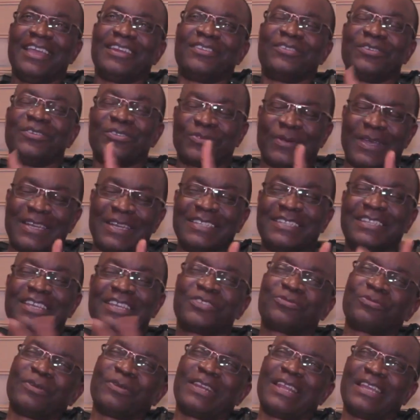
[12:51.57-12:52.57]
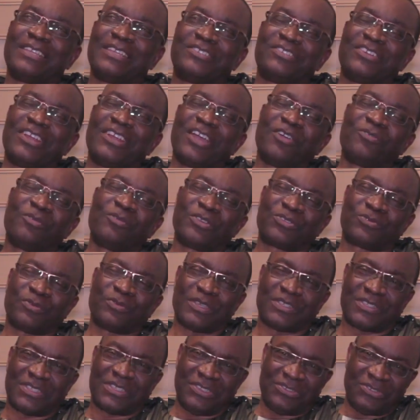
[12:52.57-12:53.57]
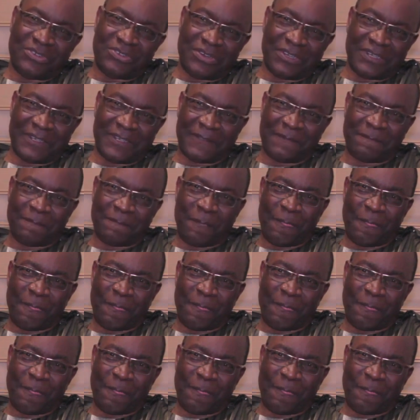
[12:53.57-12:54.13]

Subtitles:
Those were the days when Nigerian Airways was still running.